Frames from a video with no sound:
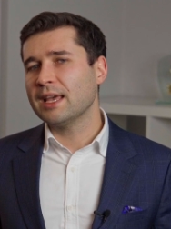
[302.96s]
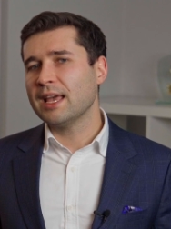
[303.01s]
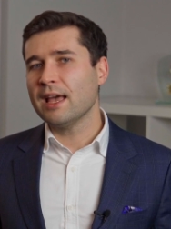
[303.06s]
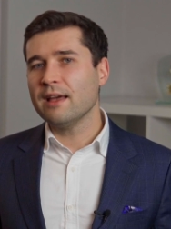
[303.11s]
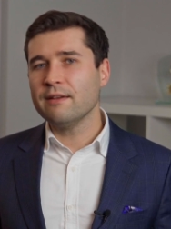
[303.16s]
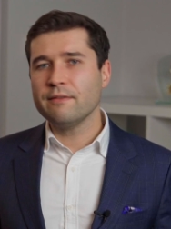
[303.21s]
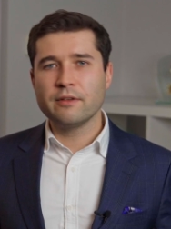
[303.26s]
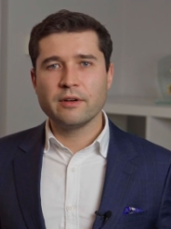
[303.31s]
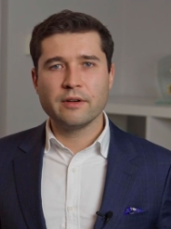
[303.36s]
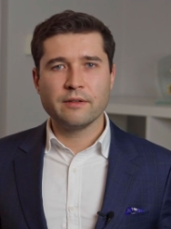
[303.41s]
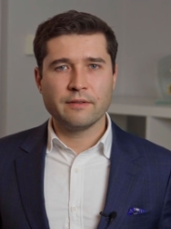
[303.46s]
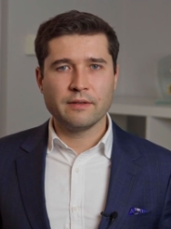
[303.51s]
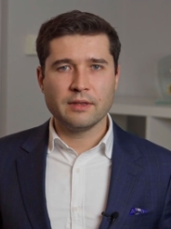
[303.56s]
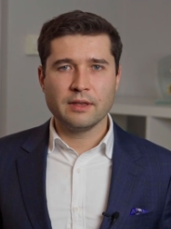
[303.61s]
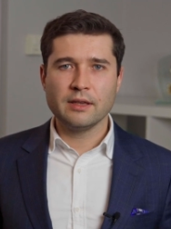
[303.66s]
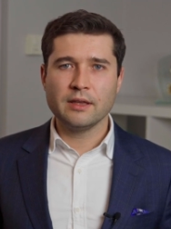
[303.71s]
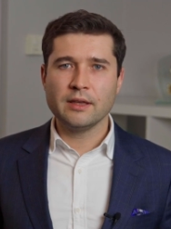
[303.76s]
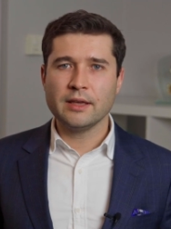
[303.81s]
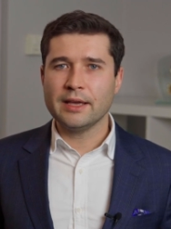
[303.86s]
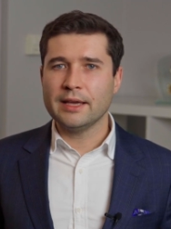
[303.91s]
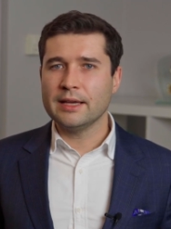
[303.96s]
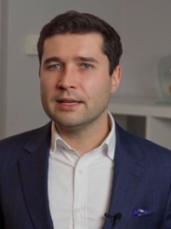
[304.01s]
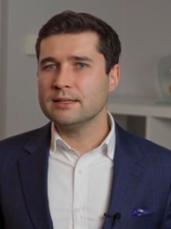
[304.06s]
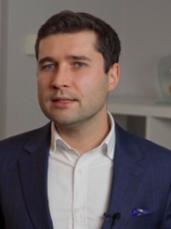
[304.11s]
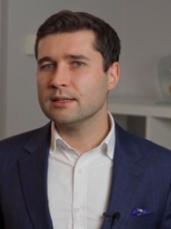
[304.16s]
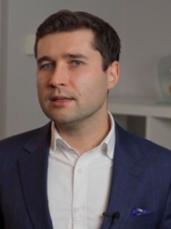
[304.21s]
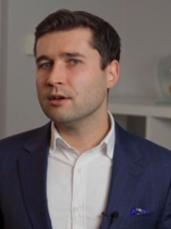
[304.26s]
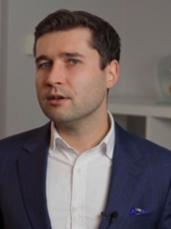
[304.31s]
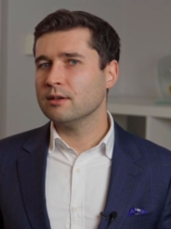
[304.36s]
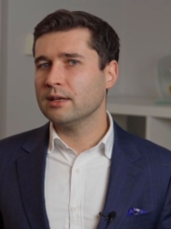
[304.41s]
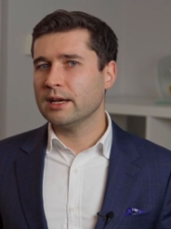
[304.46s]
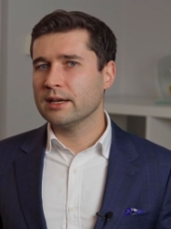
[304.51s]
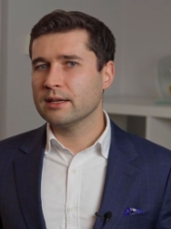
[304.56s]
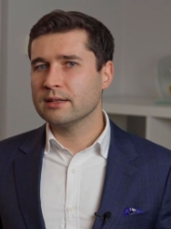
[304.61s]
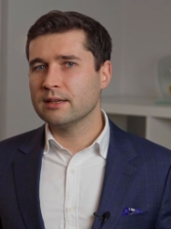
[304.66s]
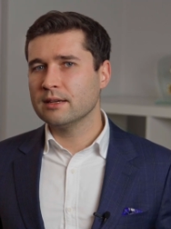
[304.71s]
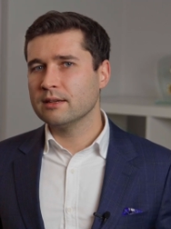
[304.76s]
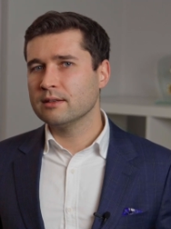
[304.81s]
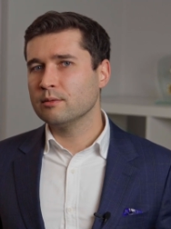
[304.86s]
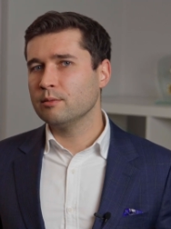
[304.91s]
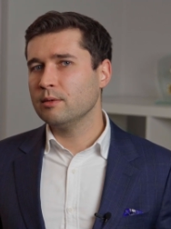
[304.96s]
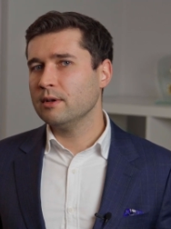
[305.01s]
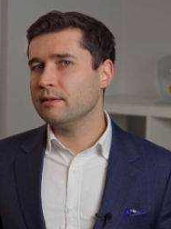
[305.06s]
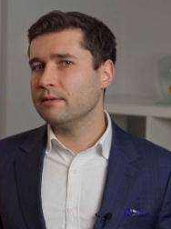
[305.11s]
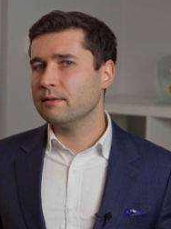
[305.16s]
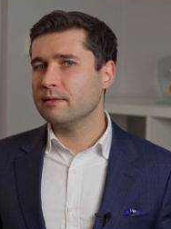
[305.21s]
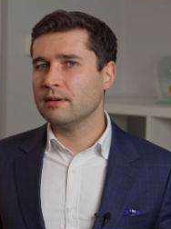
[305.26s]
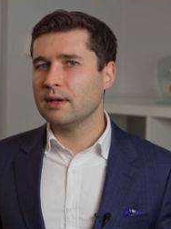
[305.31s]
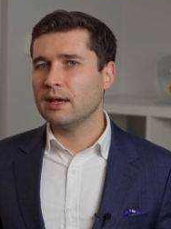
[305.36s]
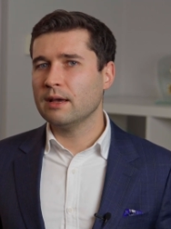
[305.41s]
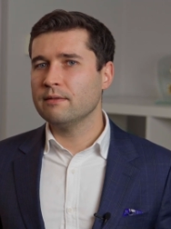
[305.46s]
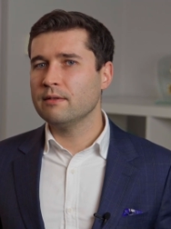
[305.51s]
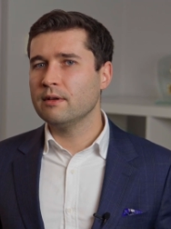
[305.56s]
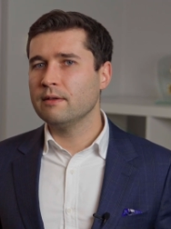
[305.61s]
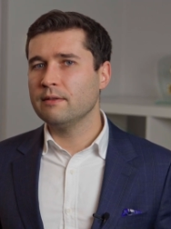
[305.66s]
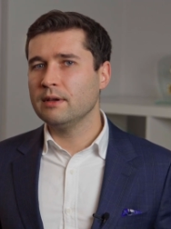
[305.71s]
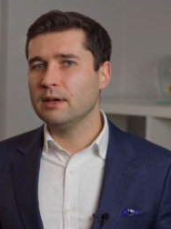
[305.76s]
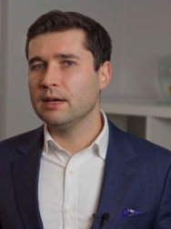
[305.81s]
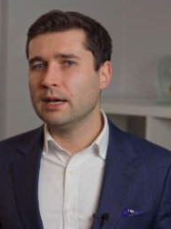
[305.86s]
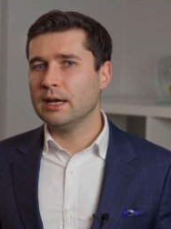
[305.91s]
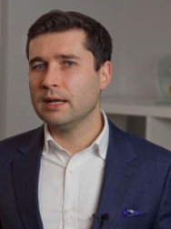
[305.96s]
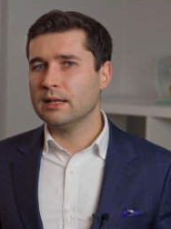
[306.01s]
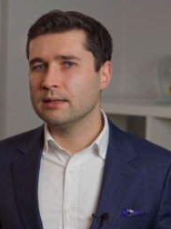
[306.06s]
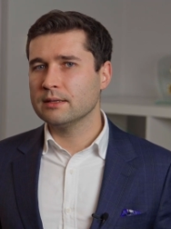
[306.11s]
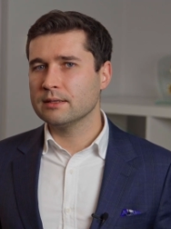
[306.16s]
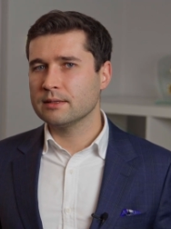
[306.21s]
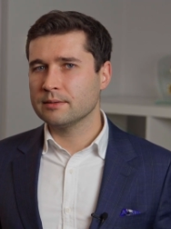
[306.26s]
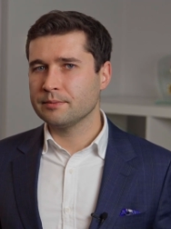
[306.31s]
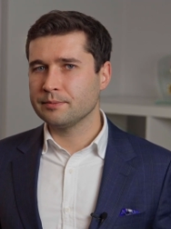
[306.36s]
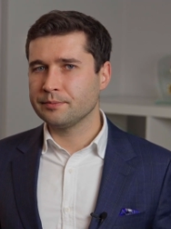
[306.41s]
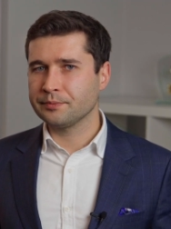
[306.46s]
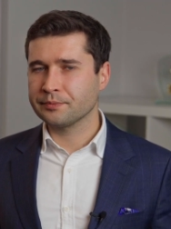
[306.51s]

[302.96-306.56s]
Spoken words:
everything is connected with everything else.